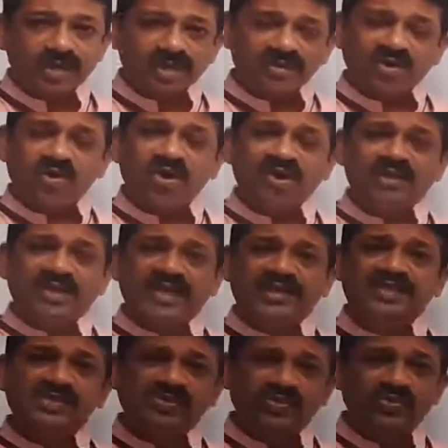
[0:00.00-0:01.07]
or that
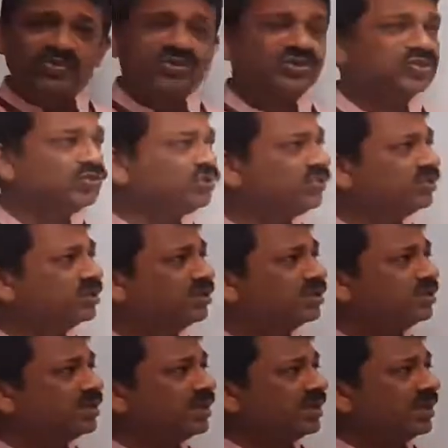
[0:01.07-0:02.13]
is used to
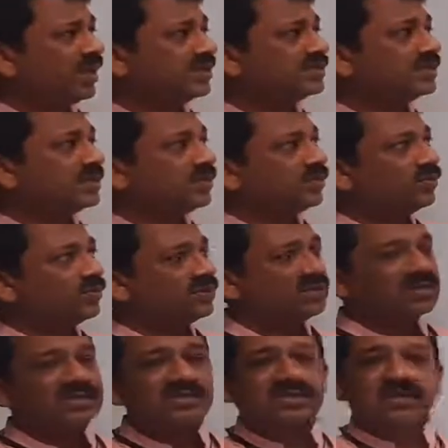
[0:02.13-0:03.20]

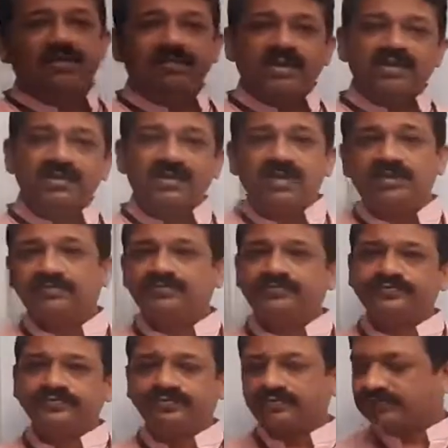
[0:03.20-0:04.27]
execute some other
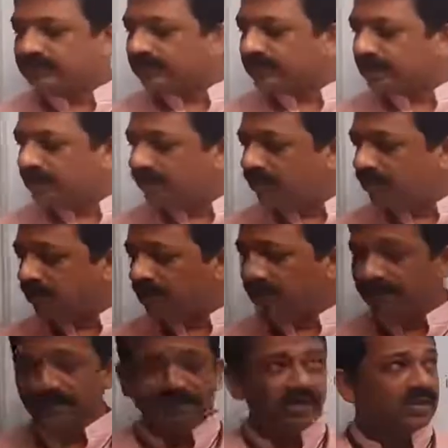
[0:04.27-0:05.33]

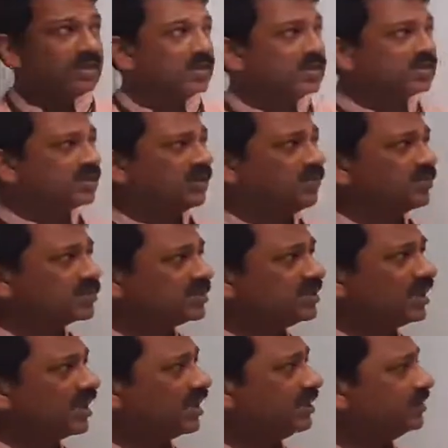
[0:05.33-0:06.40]
program. Suppose
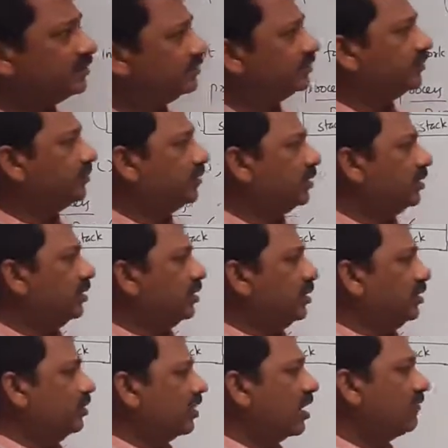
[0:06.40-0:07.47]
that
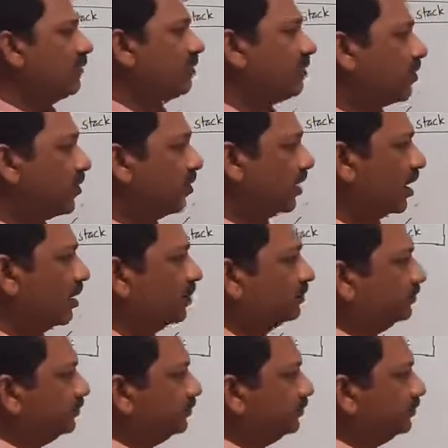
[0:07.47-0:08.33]
you have a program,